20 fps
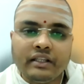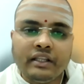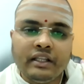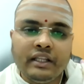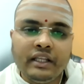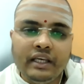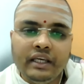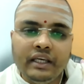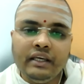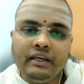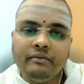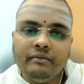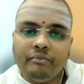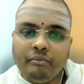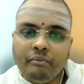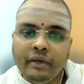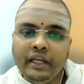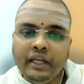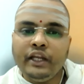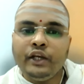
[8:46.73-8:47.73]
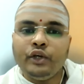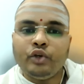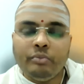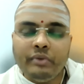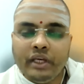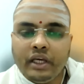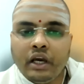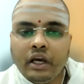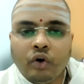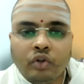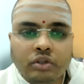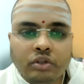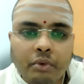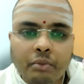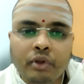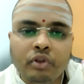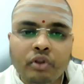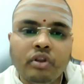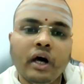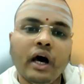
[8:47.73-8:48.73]
the meaning to be Gautama
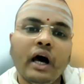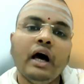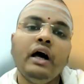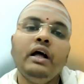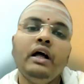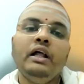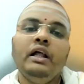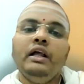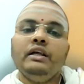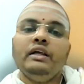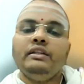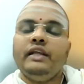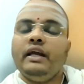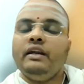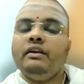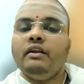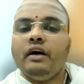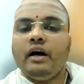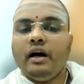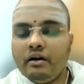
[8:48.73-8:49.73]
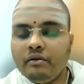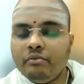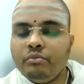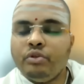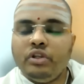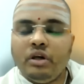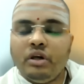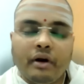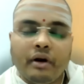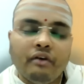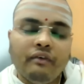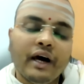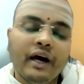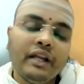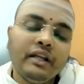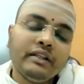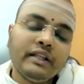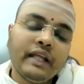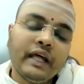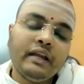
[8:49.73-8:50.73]
Buddha, then uh, Buddha
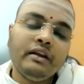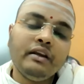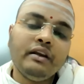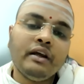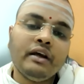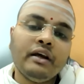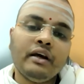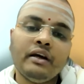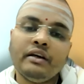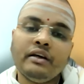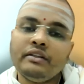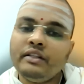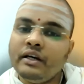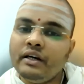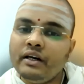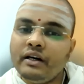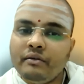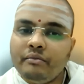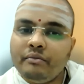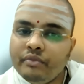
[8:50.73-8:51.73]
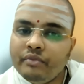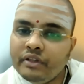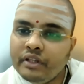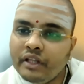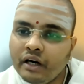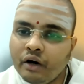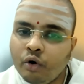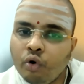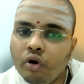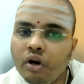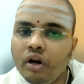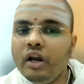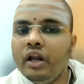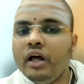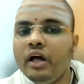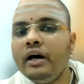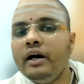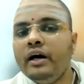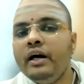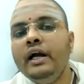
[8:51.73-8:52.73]
Bhagavan, then the the
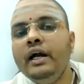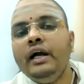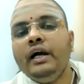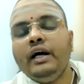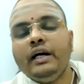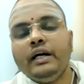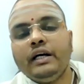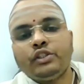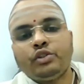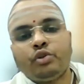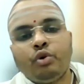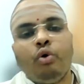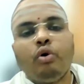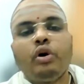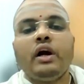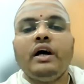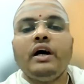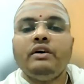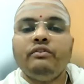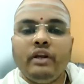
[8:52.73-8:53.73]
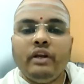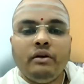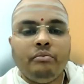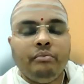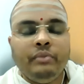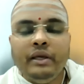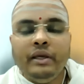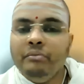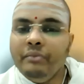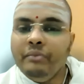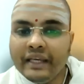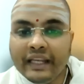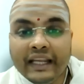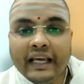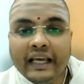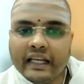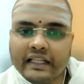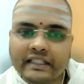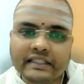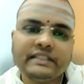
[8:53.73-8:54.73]
whole sloka will be
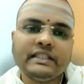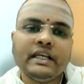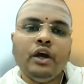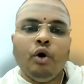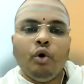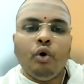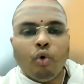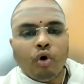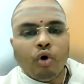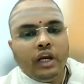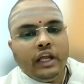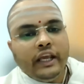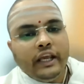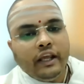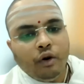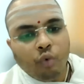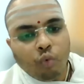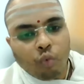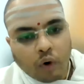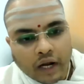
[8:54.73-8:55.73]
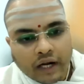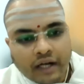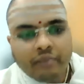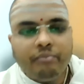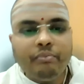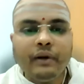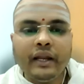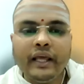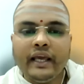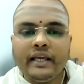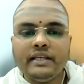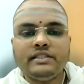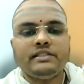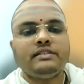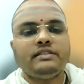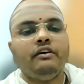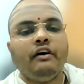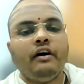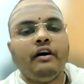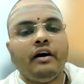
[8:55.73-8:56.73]
meaningless. Only in one place
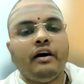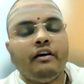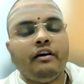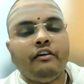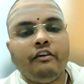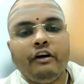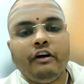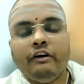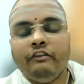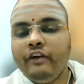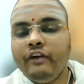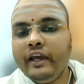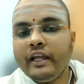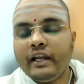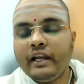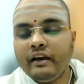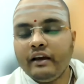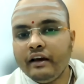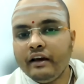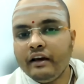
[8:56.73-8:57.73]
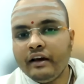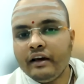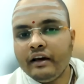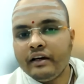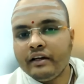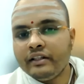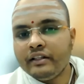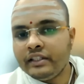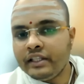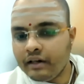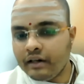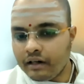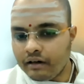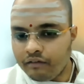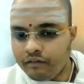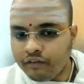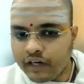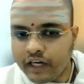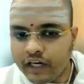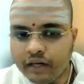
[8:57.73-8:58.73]
where the
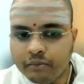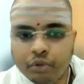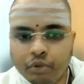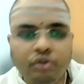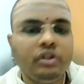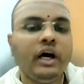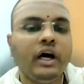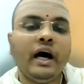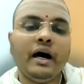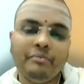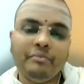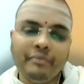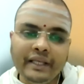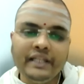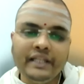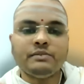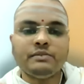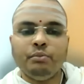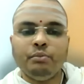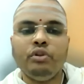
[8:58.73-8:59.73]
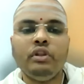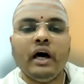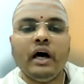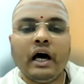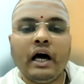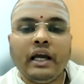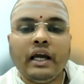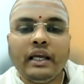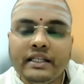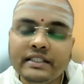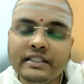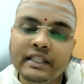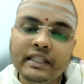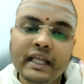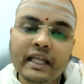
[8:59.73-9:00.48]
word Buddha means Buddha is in